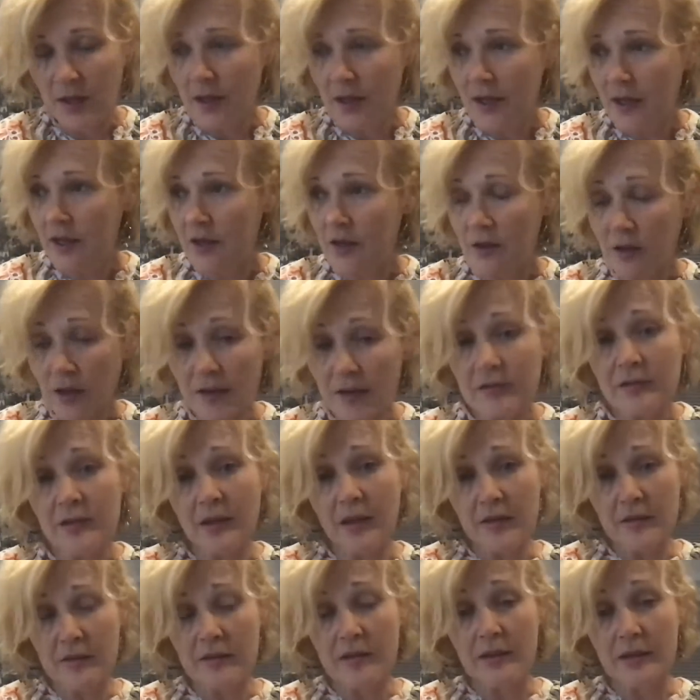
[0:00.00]
in a nice
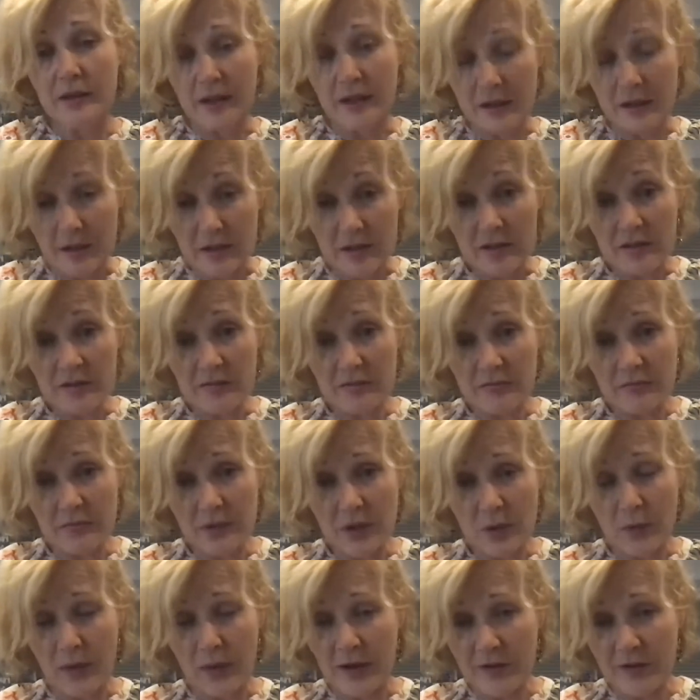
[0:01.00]
house in Connecticut,
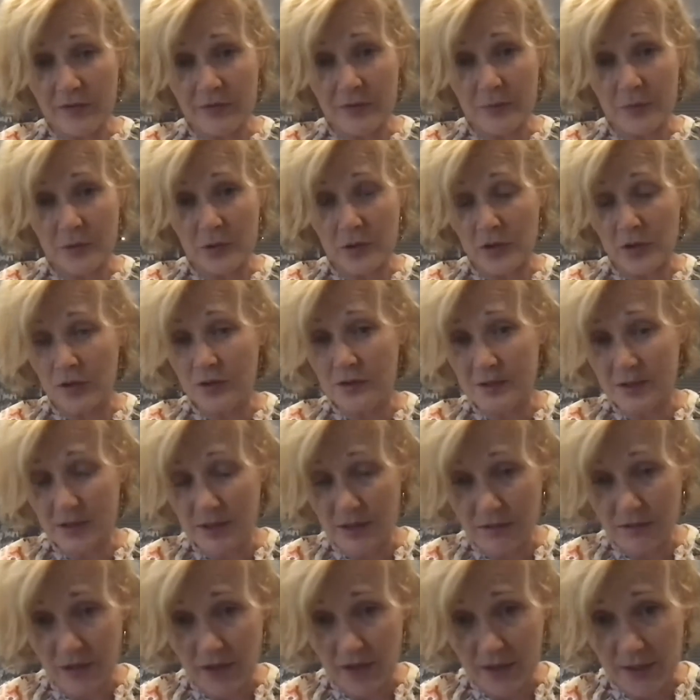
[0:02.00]
away from New York City
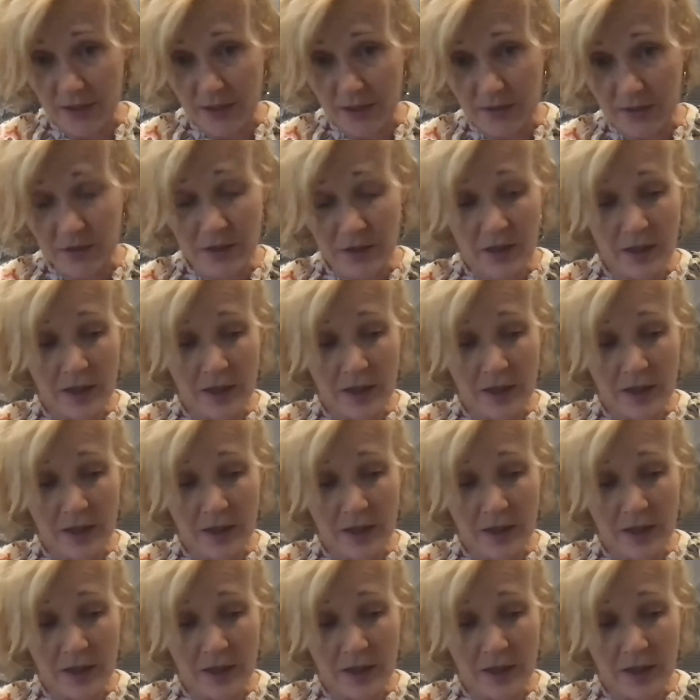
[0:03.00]
right now.